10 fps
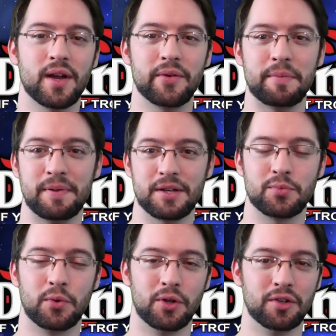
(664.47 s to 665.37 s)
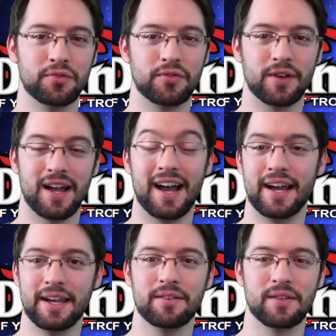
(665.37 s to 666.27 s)
why we picked Wolf,
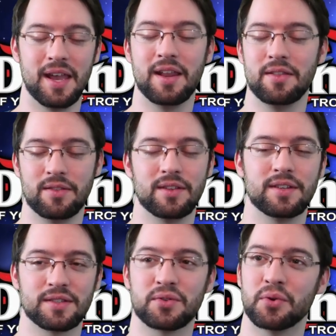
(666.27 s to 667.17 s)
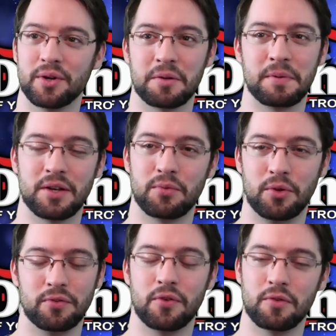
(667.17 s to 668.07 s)
I and the Discord picked
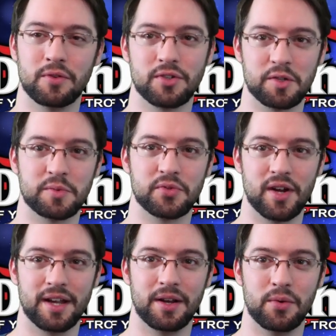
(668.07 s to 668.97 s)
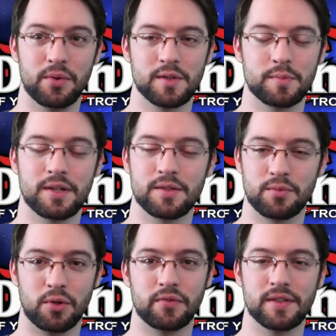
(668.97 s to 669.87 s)
Wolf over Judgment Dragon, was because
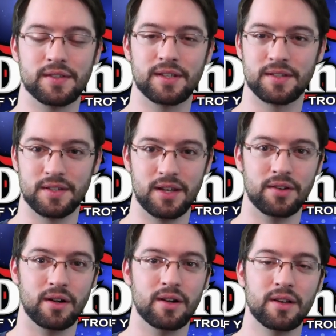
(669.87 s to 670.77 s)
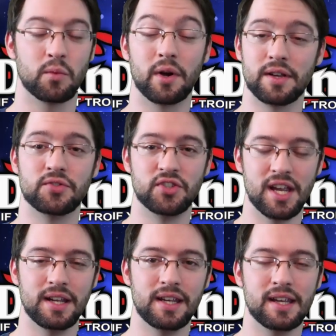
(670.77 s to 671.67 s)
Wolf is an extender, whereas J
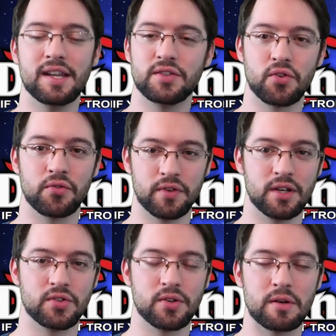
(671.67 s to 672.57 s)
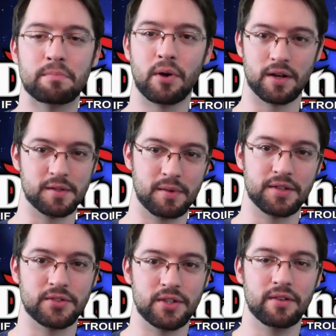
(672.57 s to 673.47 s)
D is your finisher, boss
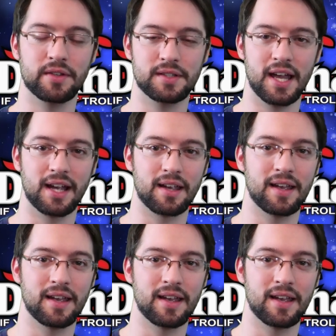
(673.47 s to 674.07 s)
monster of the deck,